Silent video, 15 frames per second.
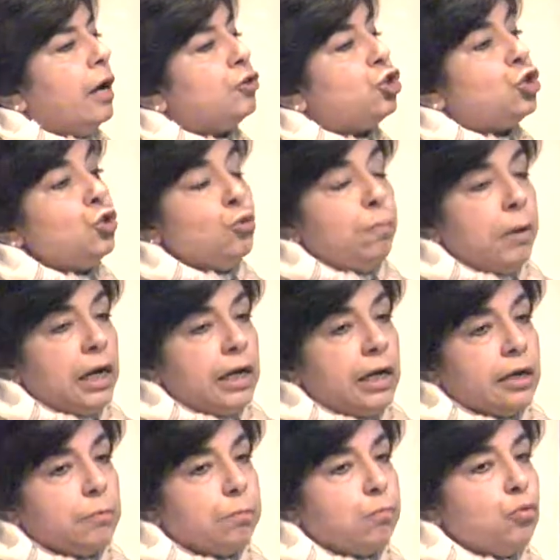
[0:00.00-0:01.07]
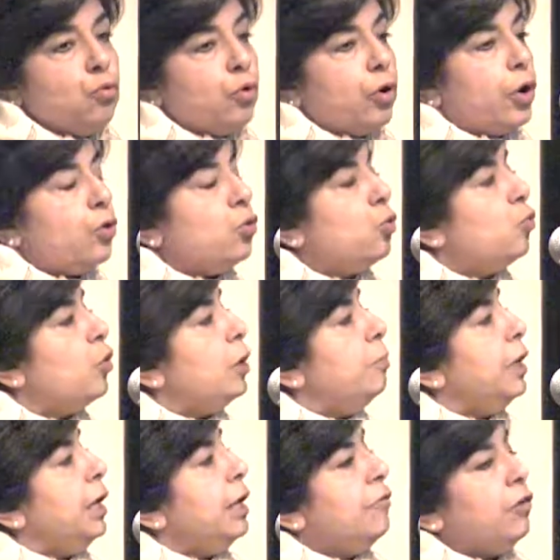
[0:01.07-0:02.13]
2 billion poor who will
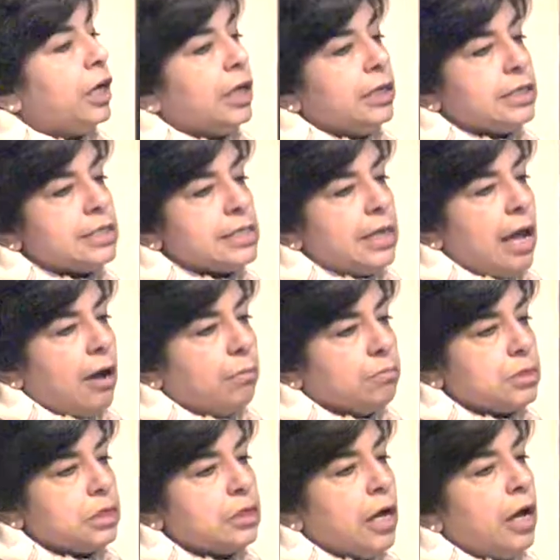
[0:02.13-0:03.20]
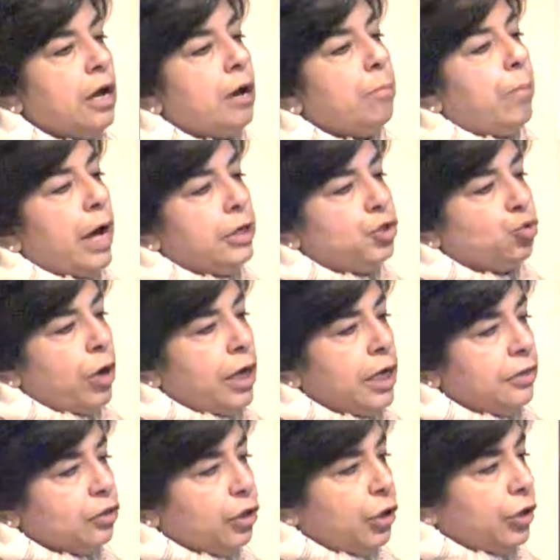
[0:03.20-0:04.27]
be living in slums by
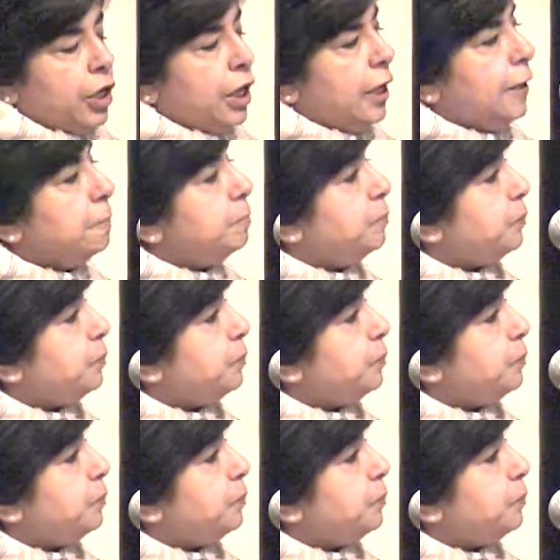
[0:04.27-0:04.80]
2030.